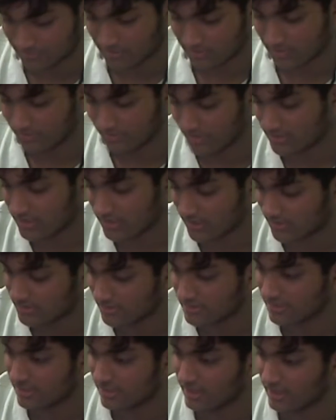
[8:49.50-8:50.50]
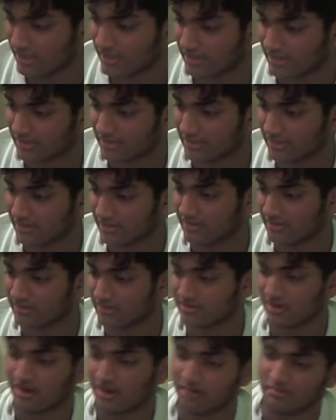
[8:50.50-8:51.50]
Basically it was like, there's
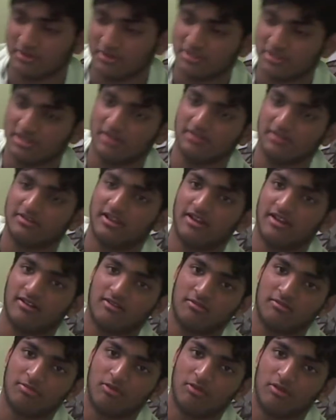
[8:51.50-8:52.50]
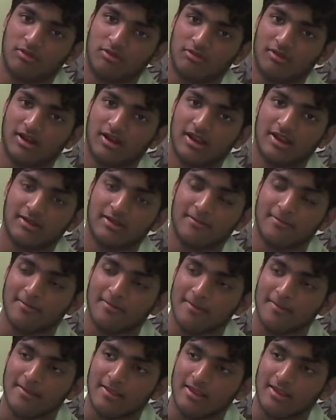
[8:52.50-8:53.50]
an armadillo in the airport, right?
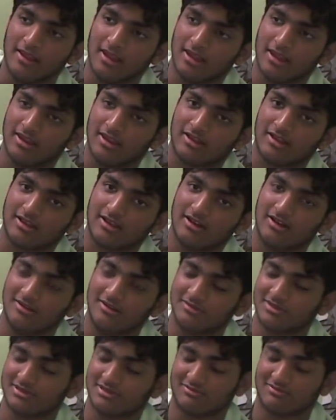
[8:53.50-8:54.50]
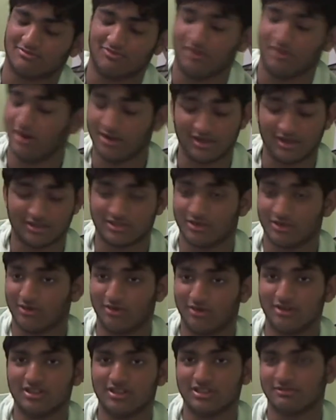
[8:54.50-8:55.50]
And he comes running towards him.